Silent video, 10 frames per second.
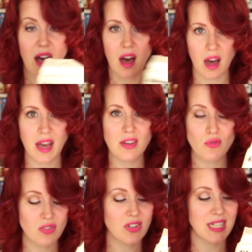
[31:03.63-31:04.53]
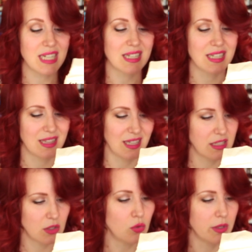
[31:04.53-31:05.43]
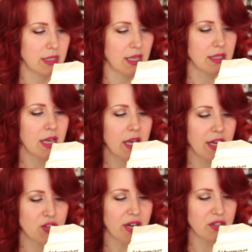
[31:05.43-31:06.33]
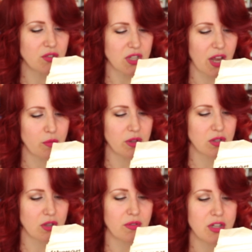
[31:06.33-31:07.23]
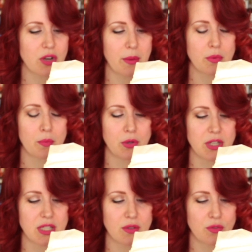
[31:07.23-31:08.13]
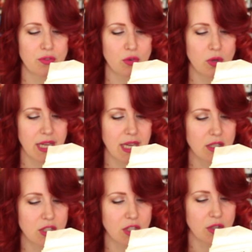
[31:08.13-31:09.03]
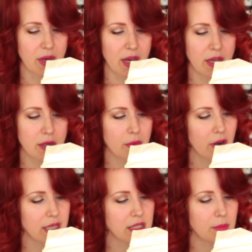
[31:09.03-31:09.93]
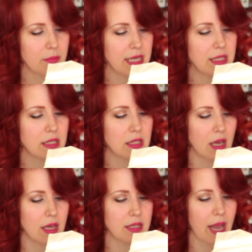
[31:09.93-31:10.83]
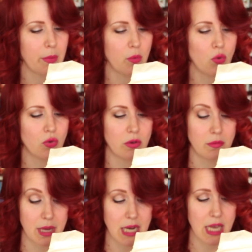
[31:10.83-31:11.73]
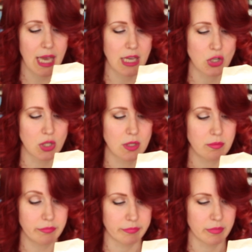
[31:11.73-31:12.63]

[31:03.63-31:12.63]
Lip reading: I really like this. Oh, it says, attractive sign with softly draped bodice falling into unpressed pleated skirt can be worn on many occasions.